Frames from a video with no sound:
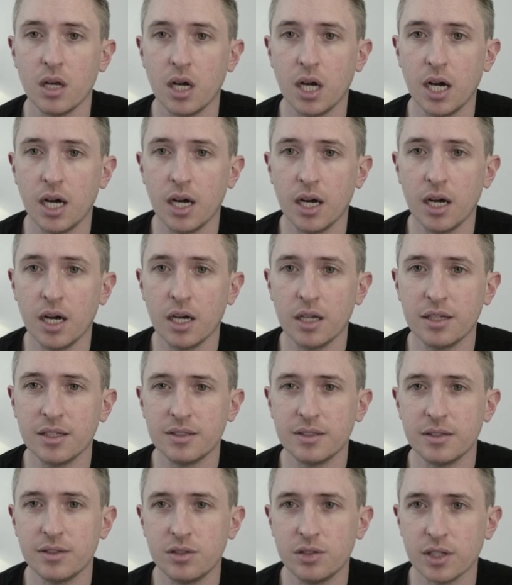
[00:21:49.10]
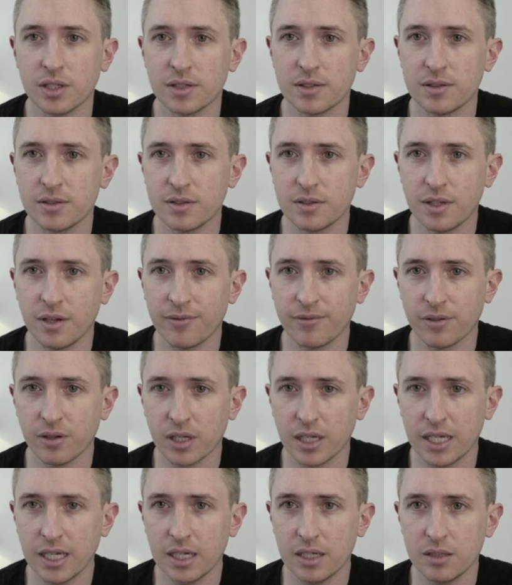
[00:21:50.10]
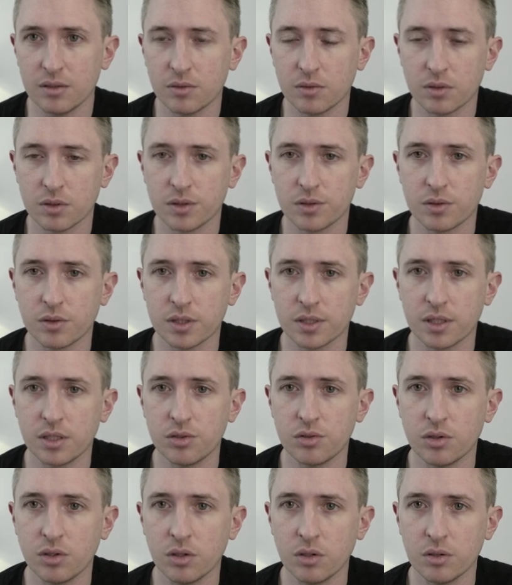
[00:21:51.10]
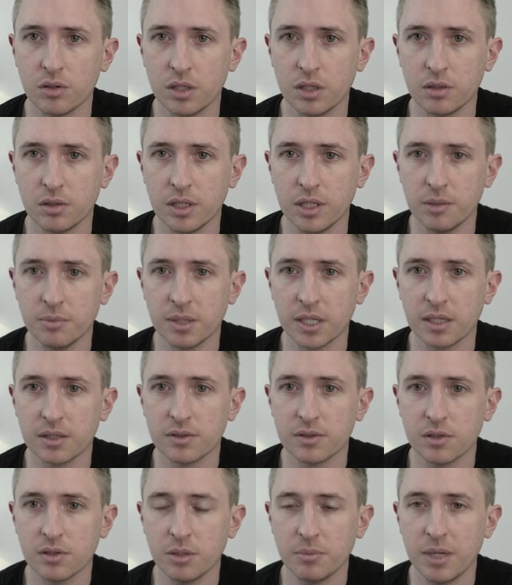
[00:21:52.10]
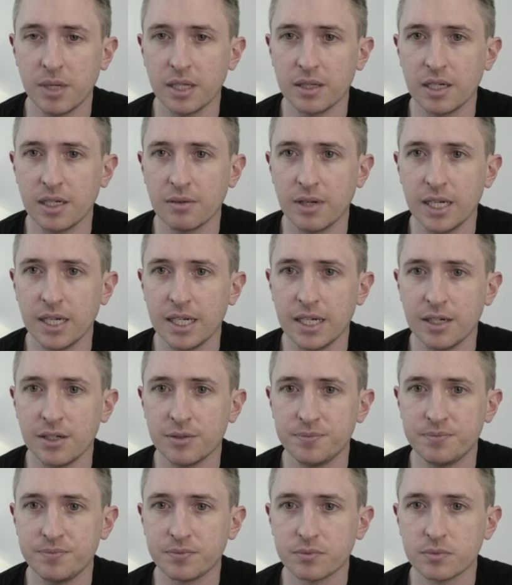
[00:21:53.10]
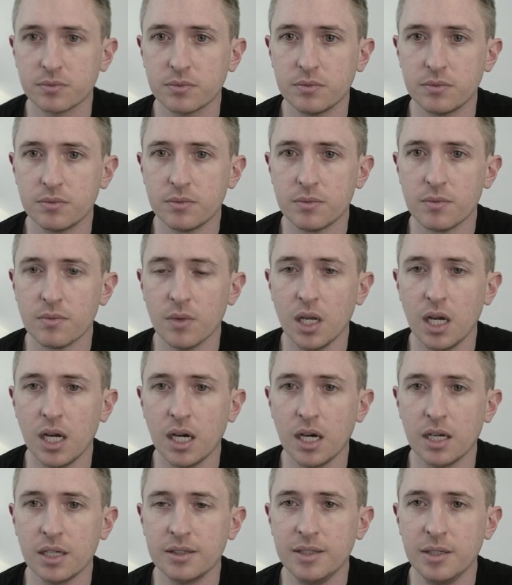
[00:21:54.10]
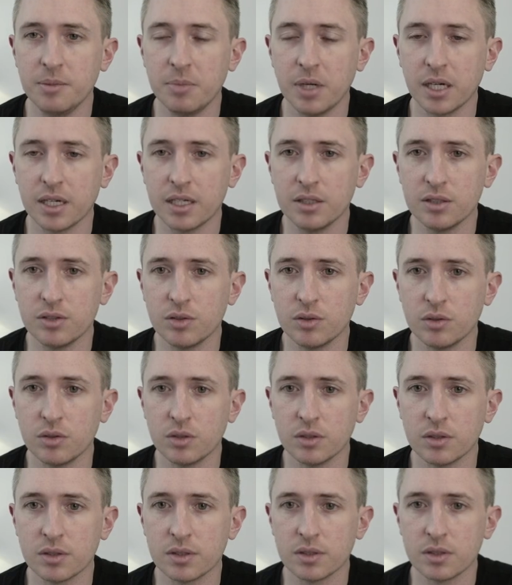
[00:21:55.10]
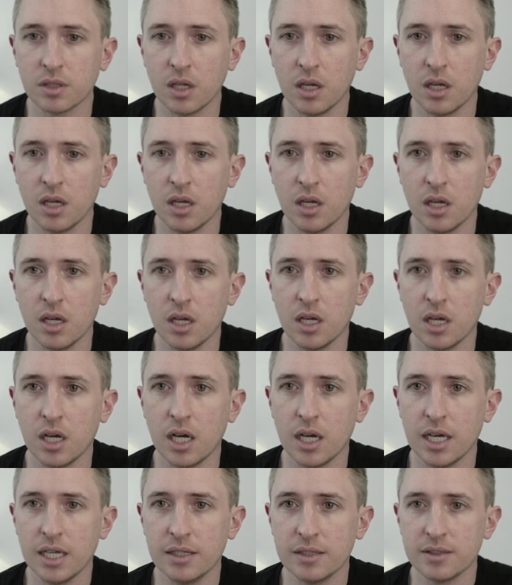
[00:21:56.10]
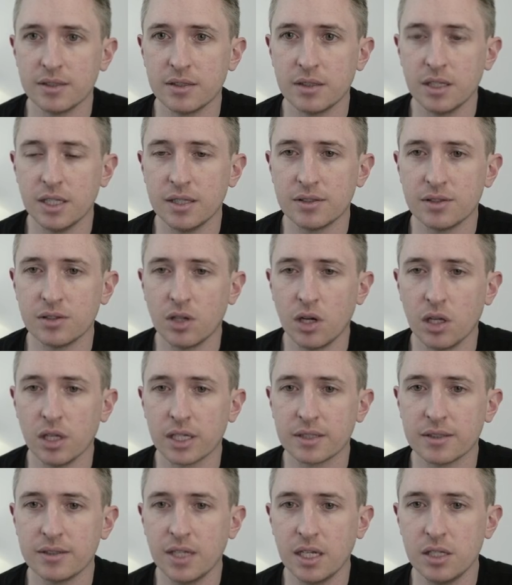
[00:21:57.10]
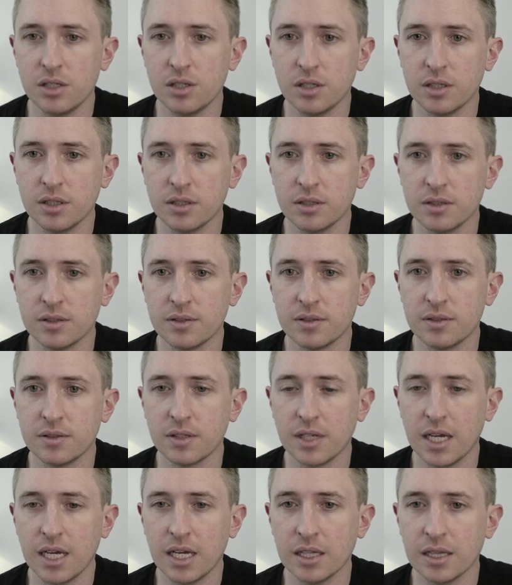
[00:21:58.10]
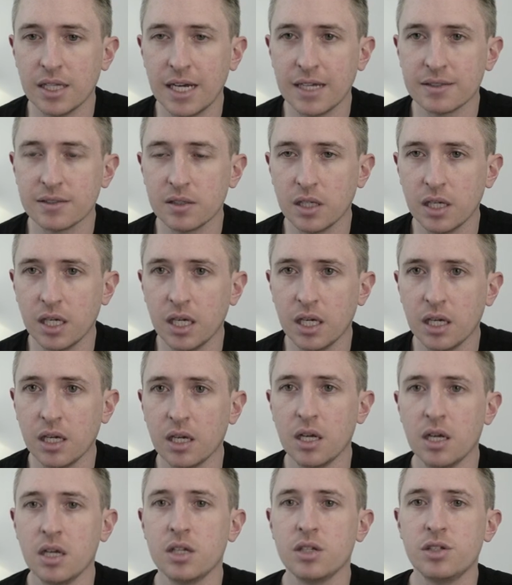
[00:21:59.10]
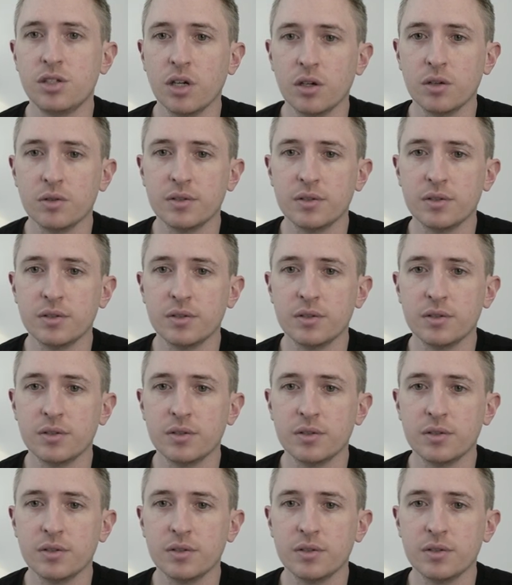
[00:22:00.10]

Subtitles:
This is just stuff for Git or source control. You don't need to be concerned about that right now. Debugging tools, install extensions, and lastly, show